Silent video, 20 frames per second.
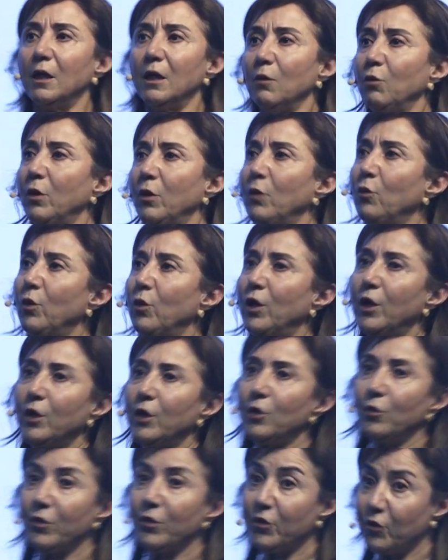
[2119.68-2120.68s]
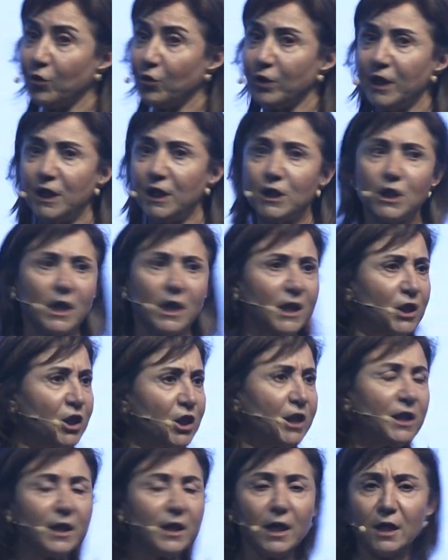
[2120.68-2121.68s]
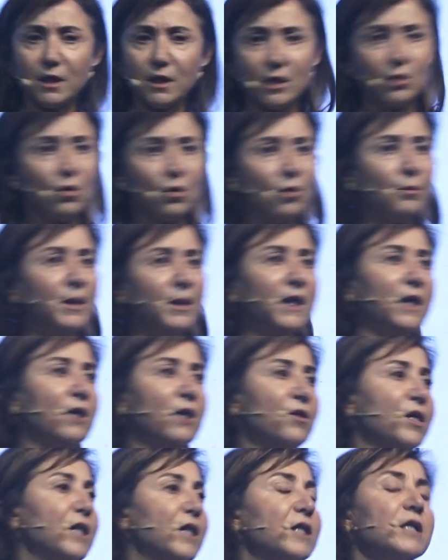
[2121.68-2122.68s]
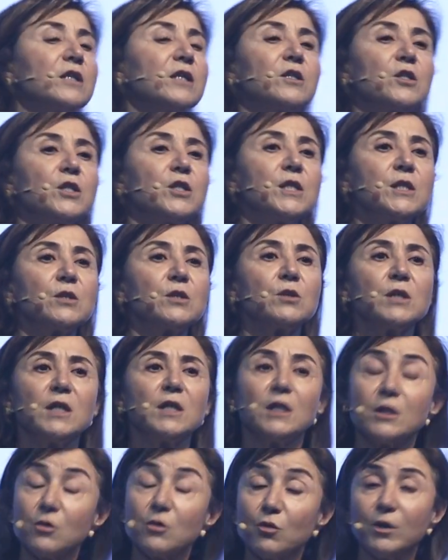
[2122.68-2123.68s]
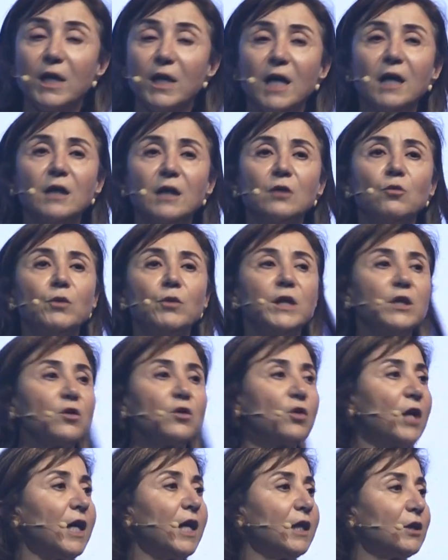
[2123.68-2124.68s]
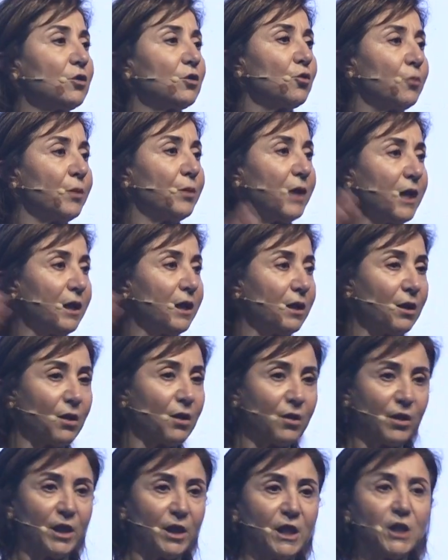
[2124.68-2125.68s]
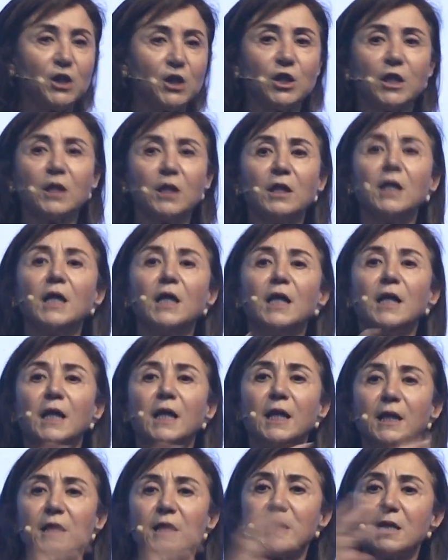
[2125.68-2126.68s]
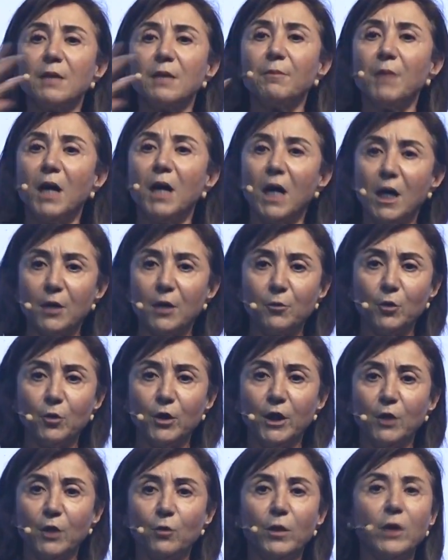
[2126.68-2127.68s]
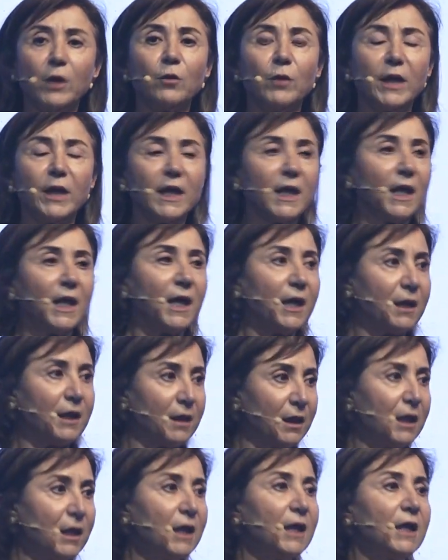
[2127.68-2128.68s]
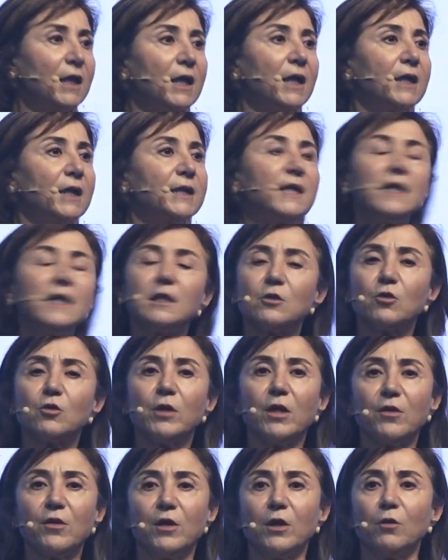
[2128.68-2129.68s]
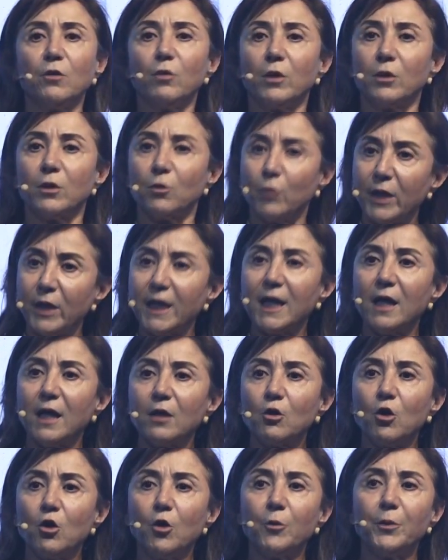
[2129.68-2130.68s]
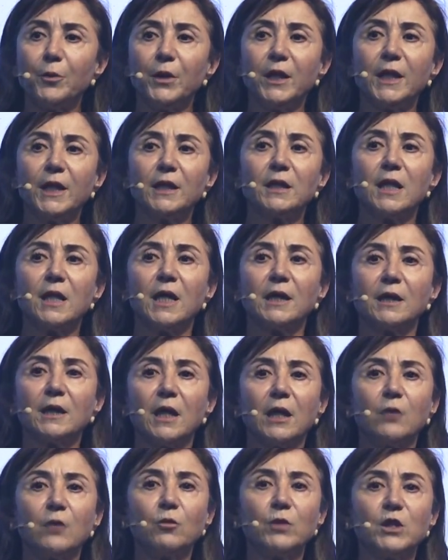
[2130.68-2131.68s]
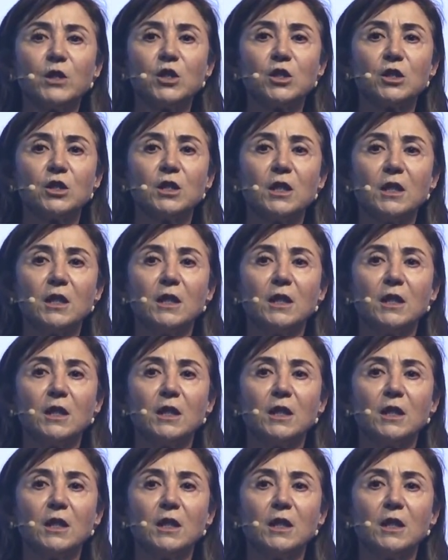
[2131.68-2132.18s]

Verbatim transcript: we work with Tunisia, Algeria, so many other countries, uh, Sudan. We try to bring the region in some harmony where we can deal together, where we can cooperate, and I wish